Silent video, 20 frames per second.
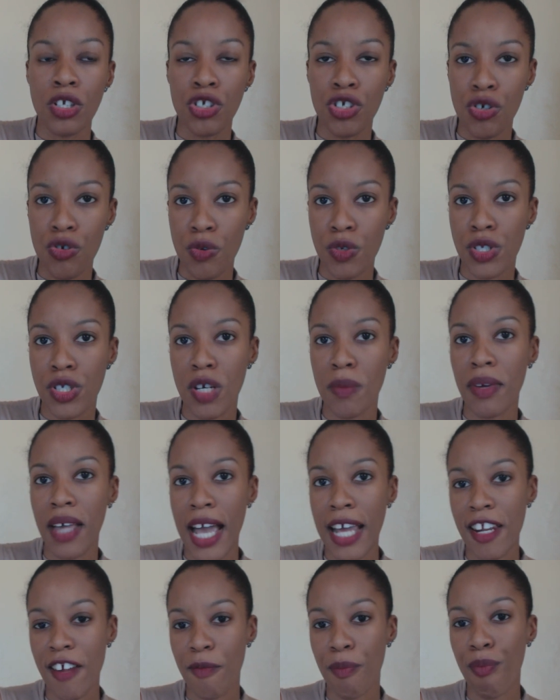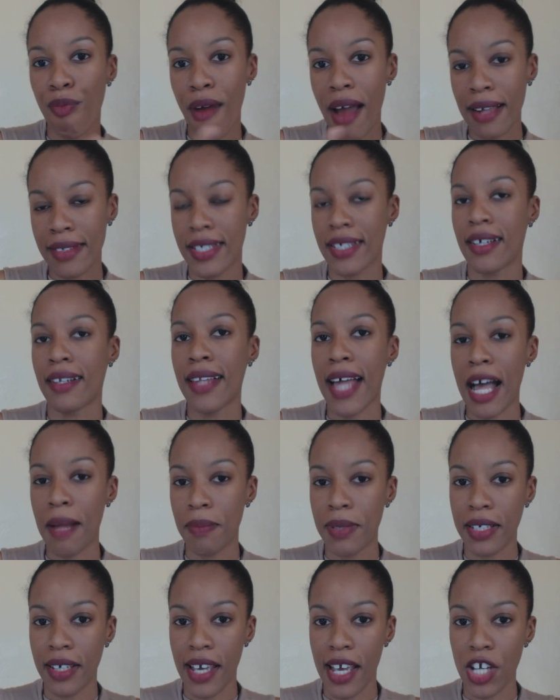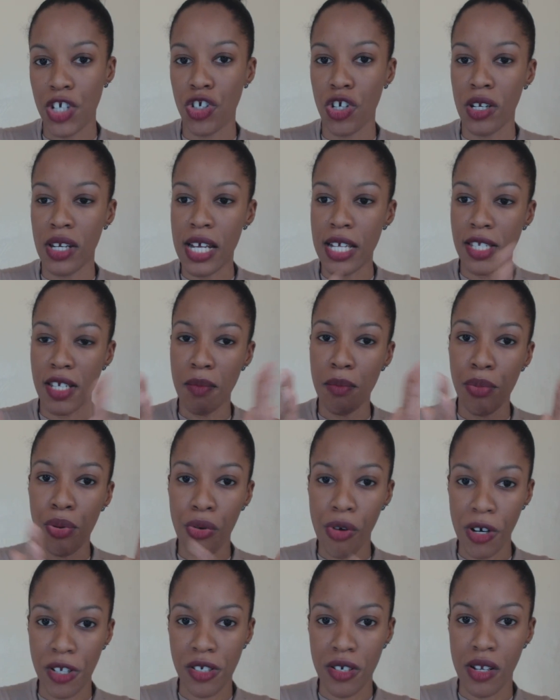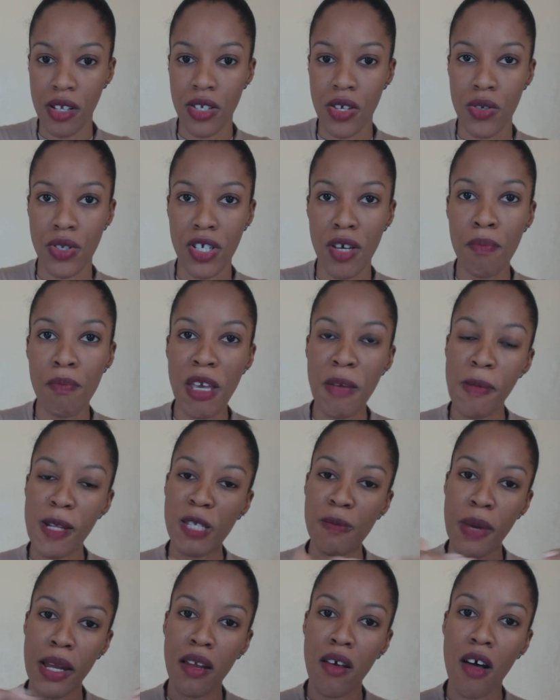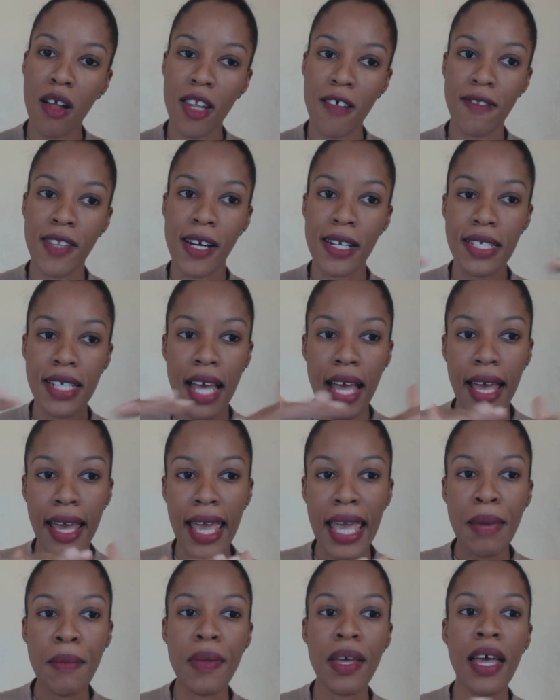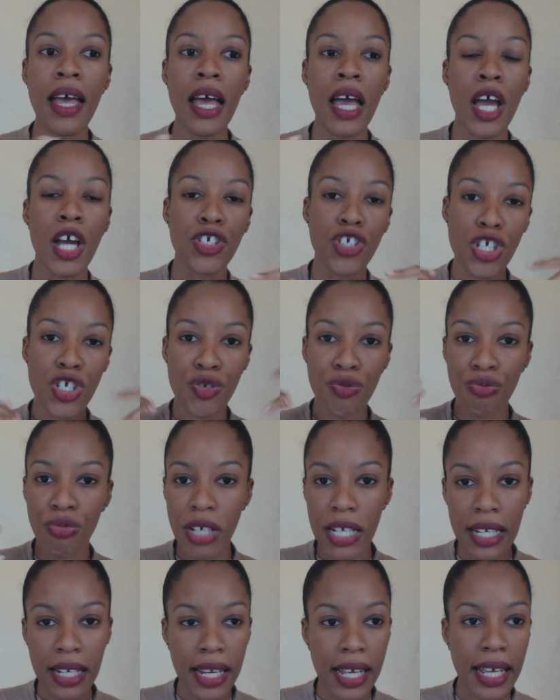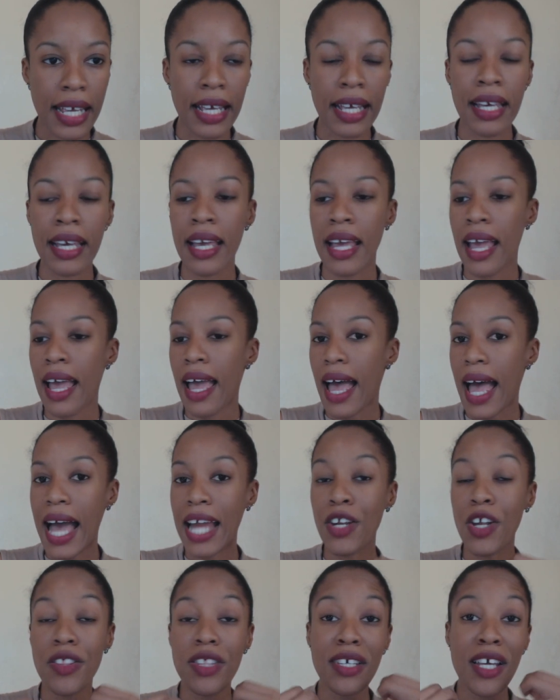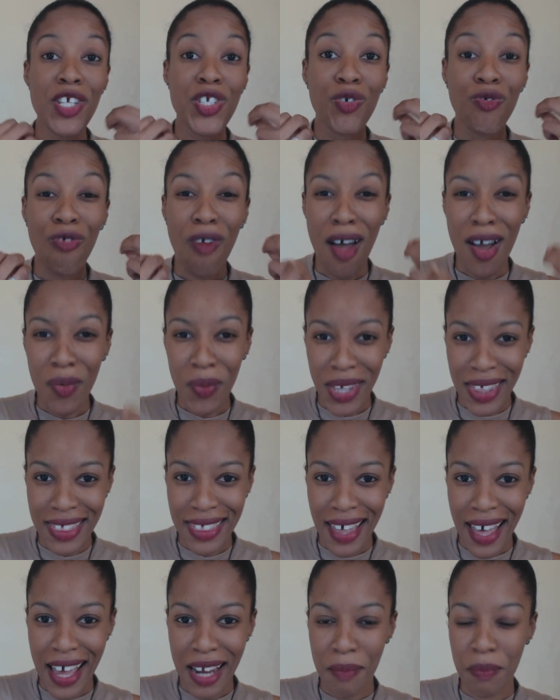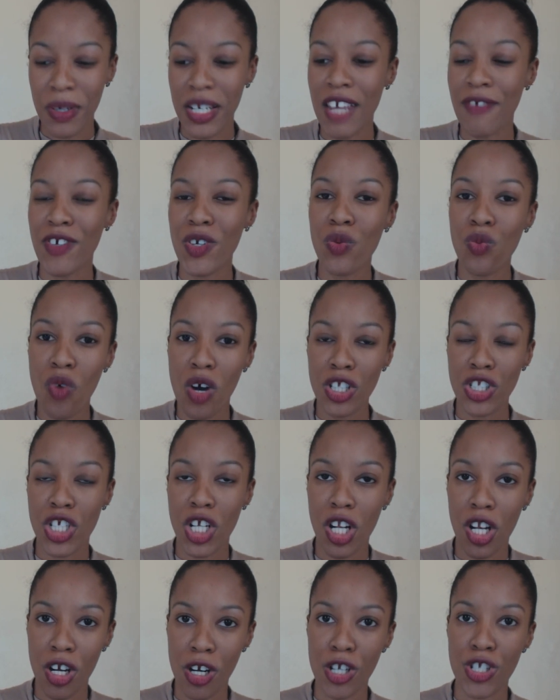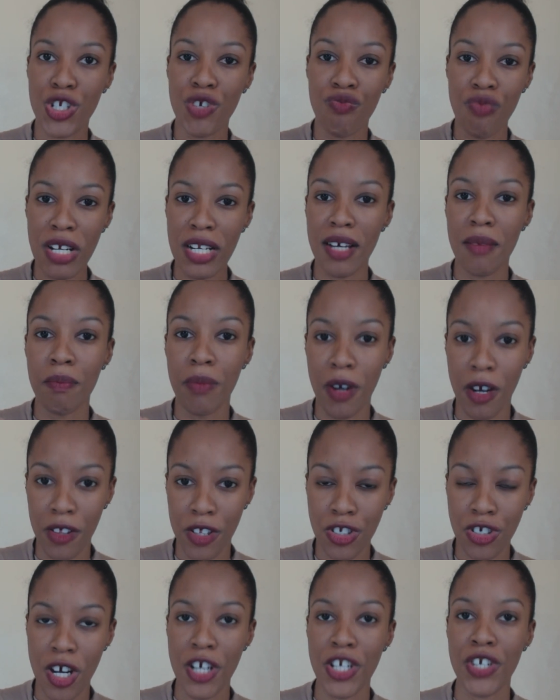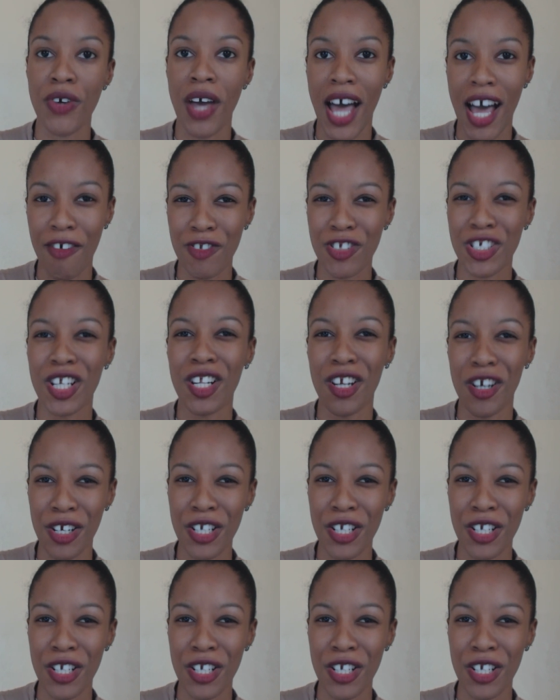to some kind of practical application is important. So some people spend all of their time just reading, and nothing is wrong with that. But if you want to learn to read a birth chart, you have to